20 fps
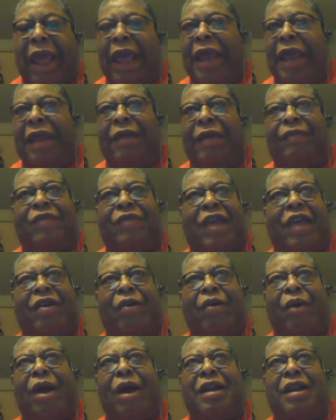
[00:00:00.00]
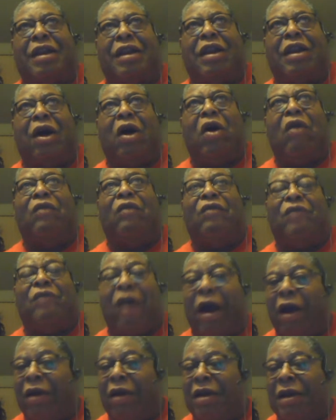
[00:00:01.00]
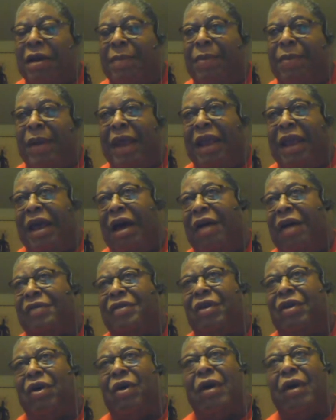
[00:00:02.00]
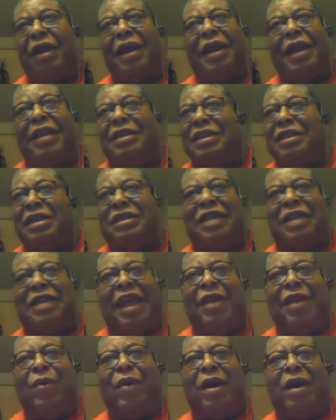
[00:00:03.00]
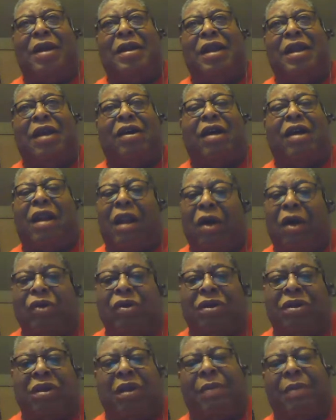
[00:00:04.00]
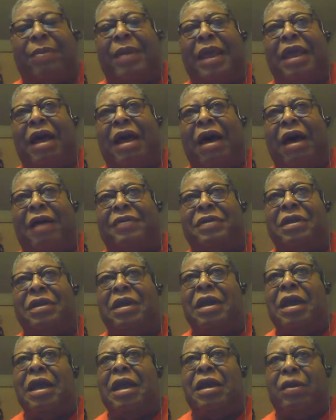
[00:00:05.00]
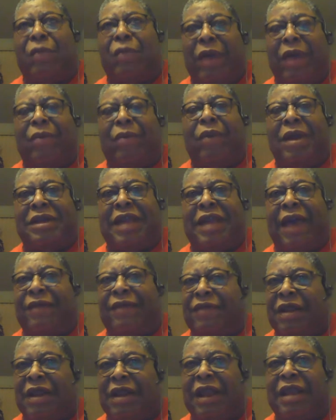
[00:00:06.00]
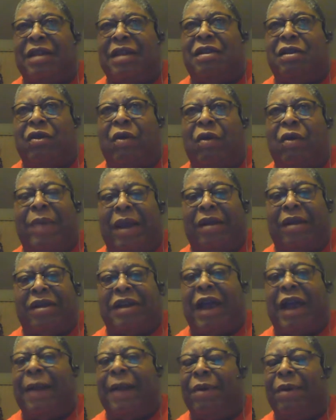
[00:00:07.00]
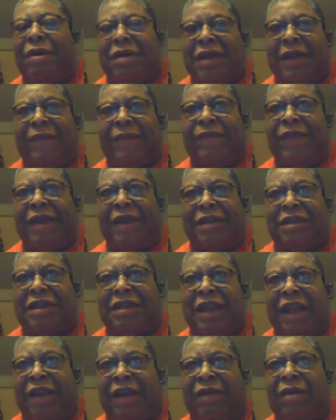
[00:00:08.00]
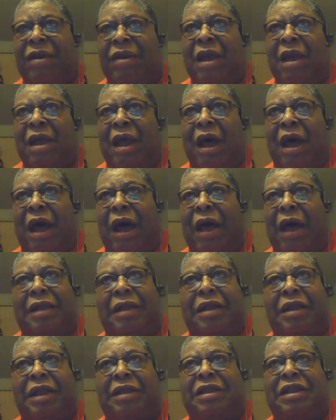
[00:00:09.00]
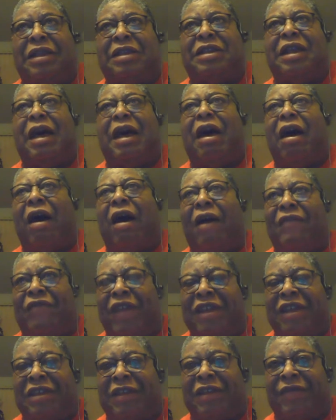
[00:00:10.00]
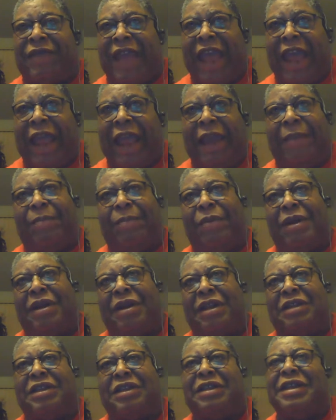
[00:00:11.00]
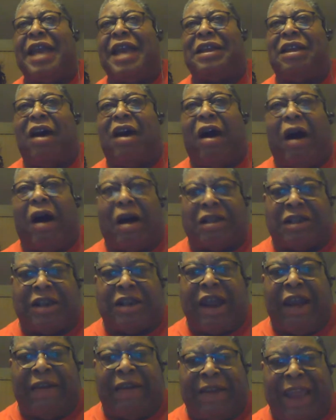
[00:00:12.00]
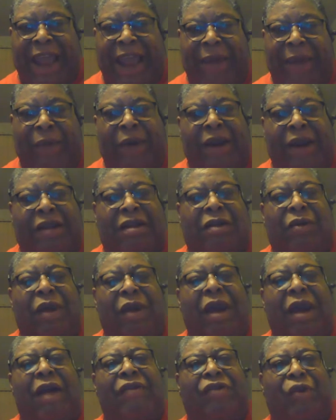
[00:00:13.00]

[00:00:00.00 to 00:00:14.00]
And if they're going to go far in the playoffs or just anywhere near close to the playoffs, the Red Wings have to do a better job on defense there. This is an offensive game, but this is not the all-star game where 3-on-3 is going